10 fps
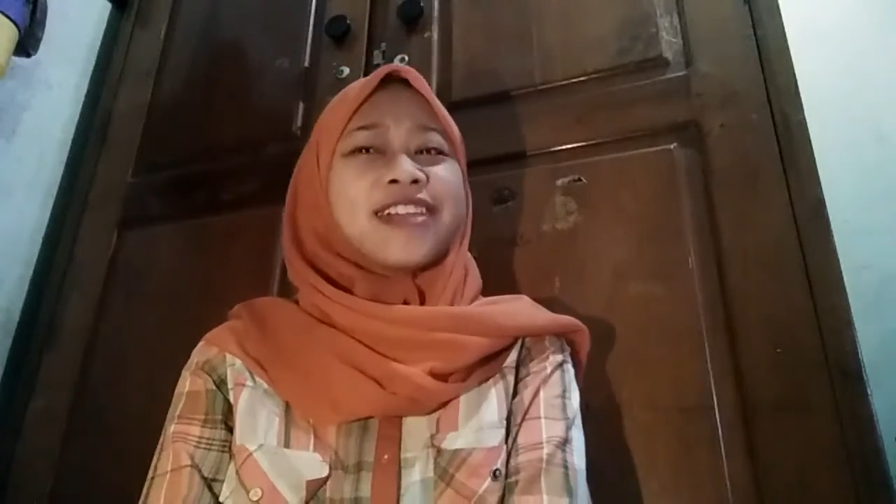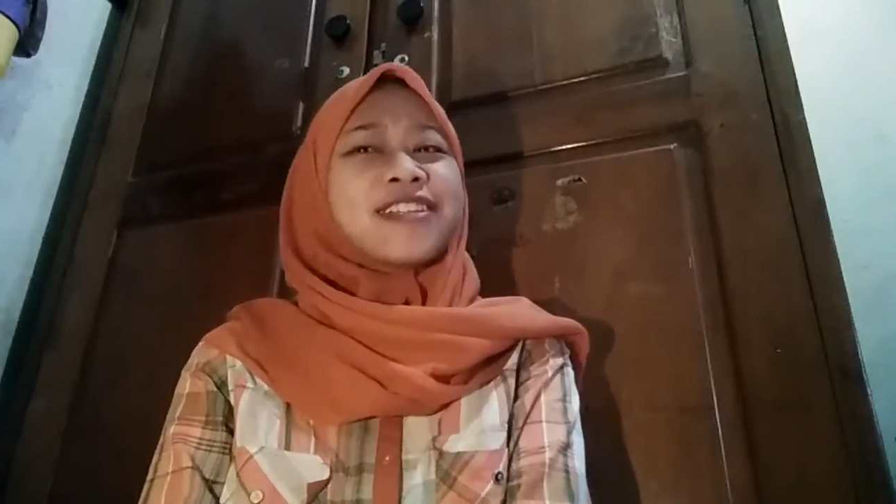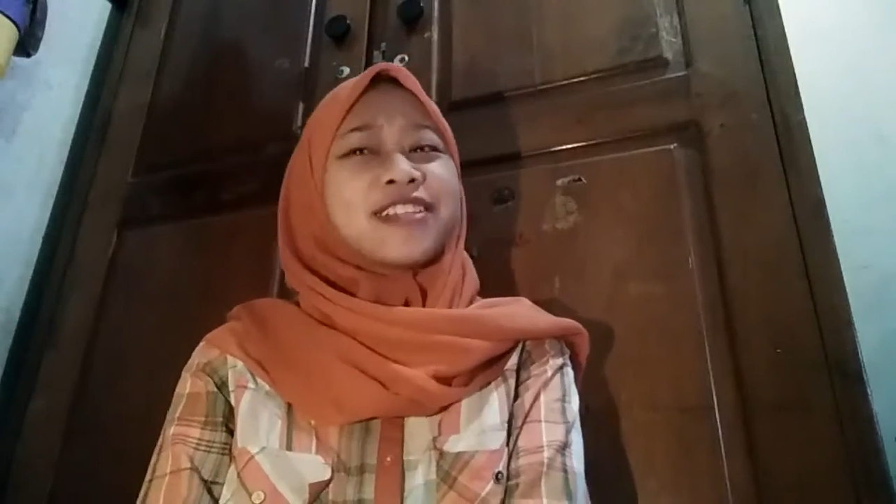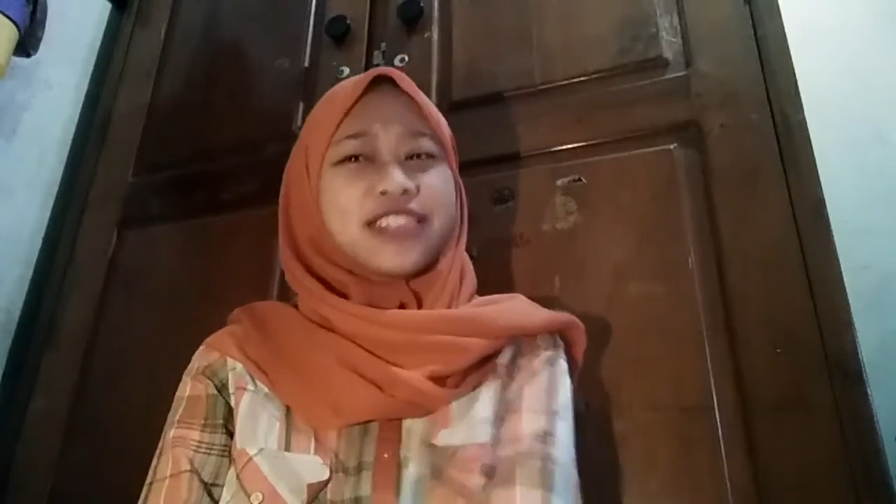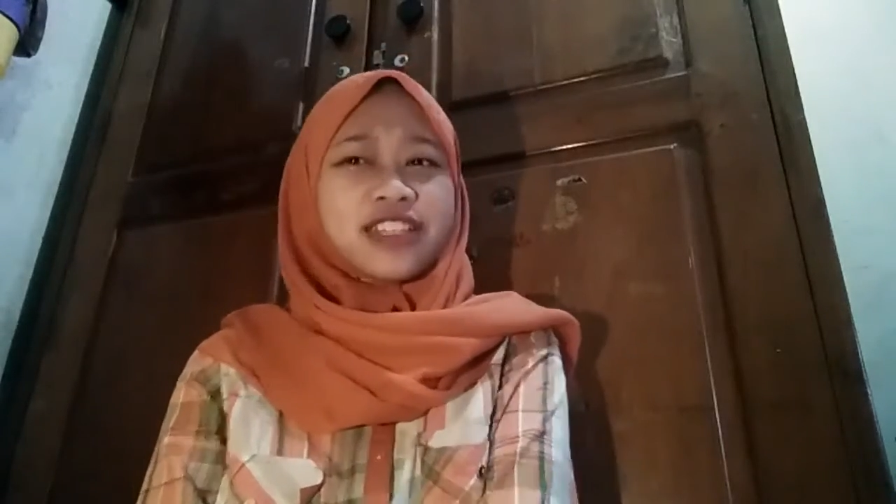the
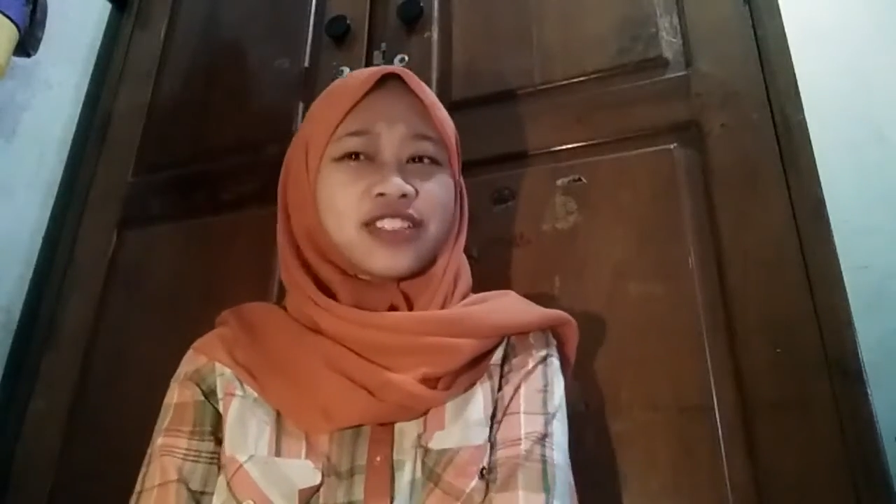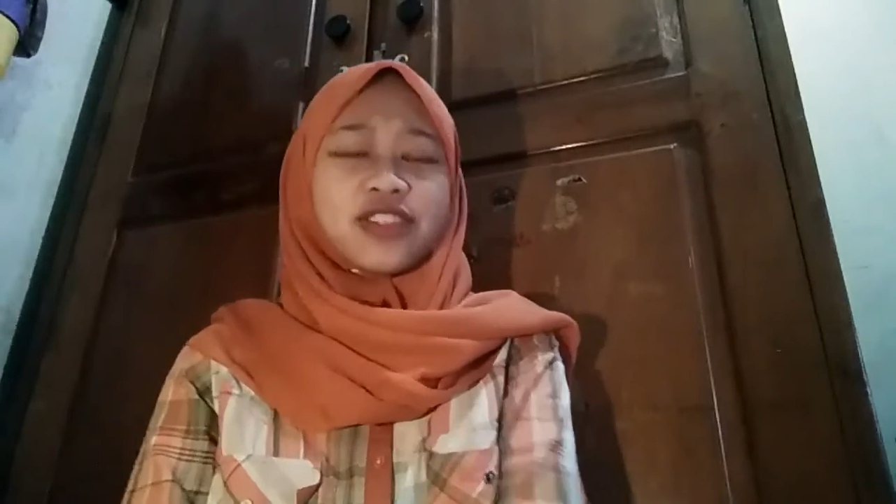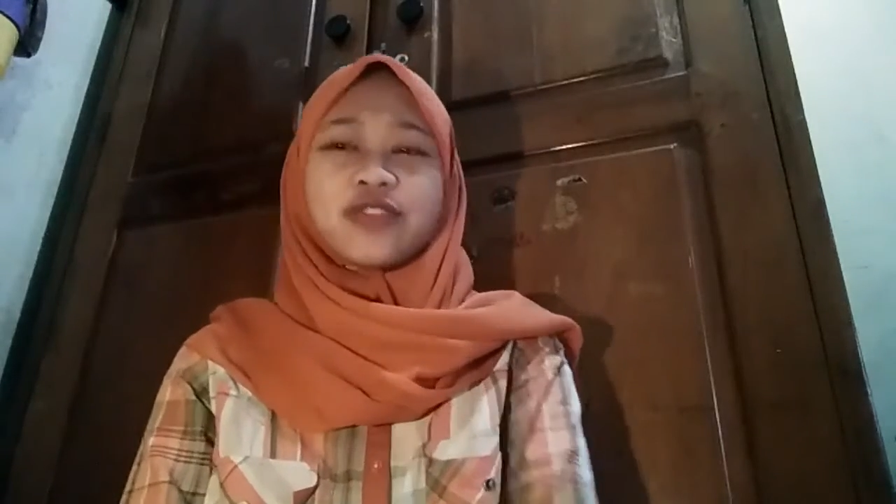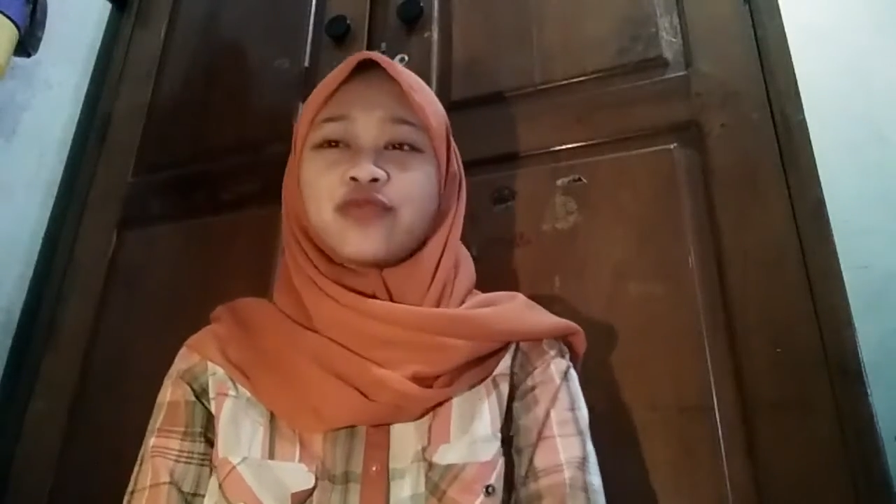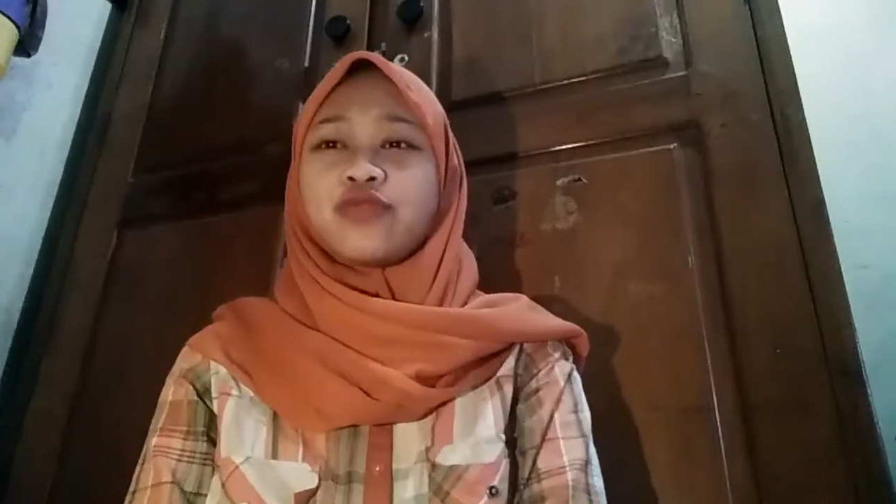
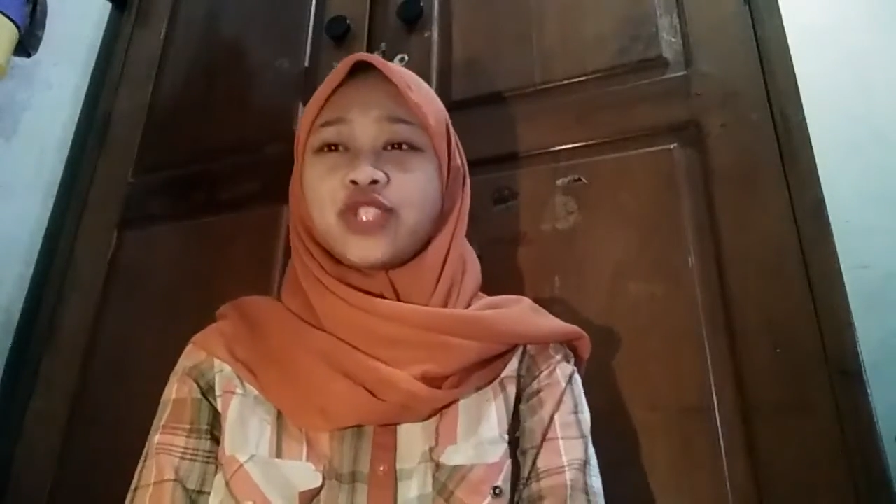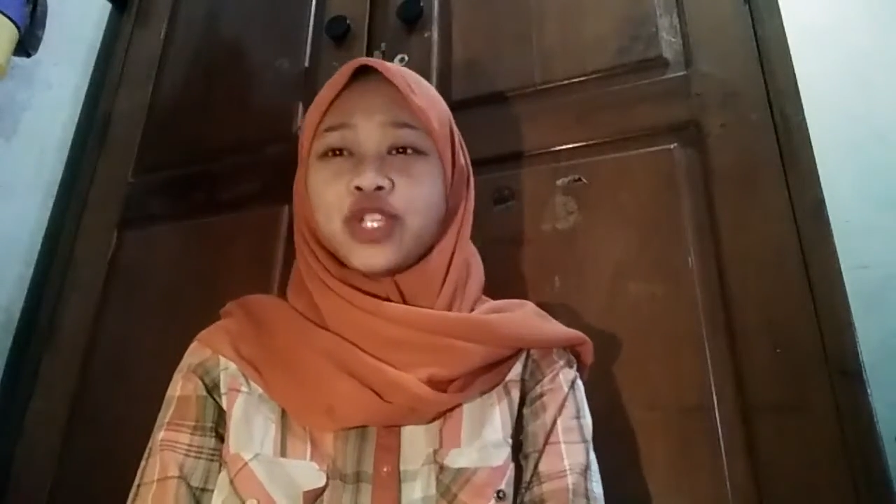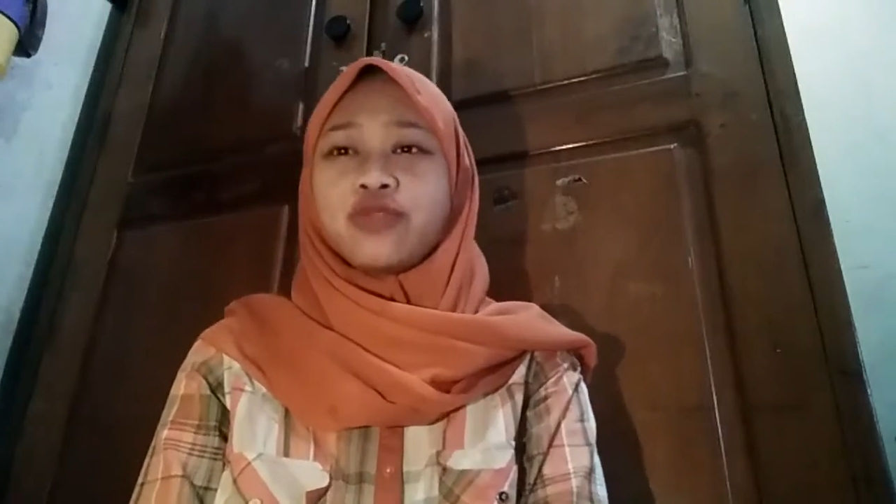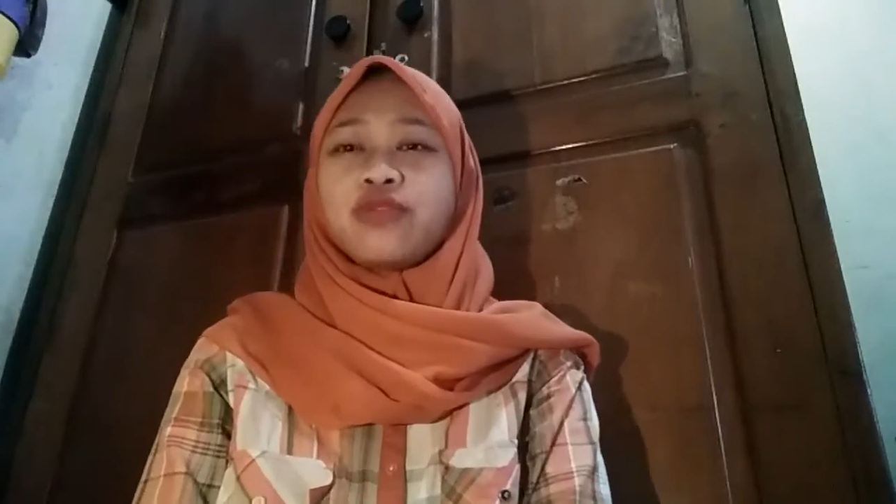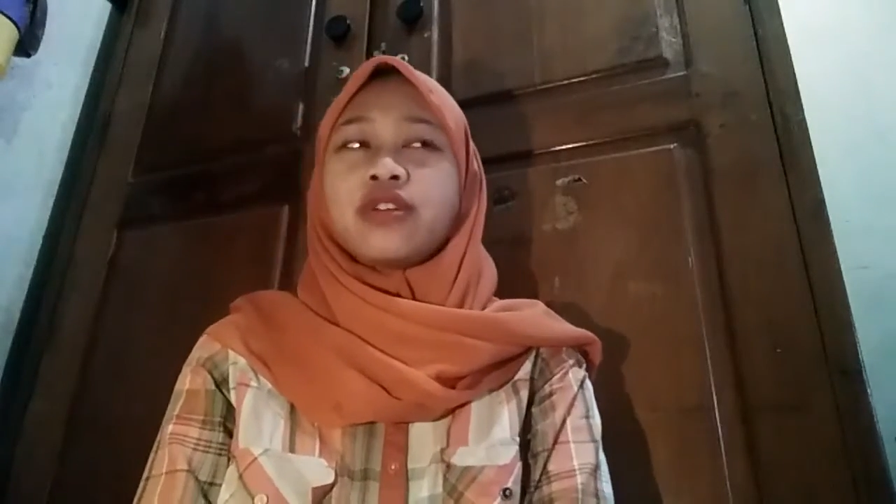researcher should
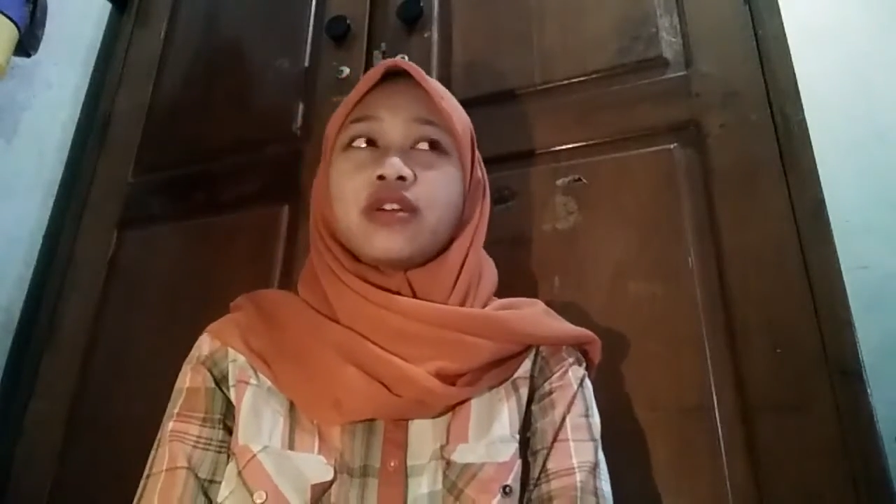do